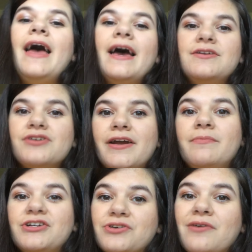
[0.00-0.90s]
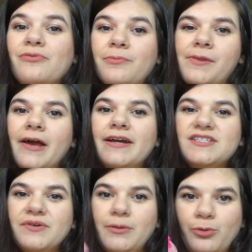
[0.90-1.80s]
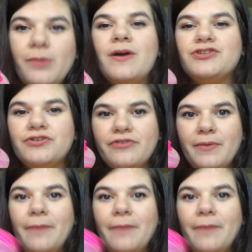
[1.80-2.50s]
and try to measure out formula. It's already pre-measured for me.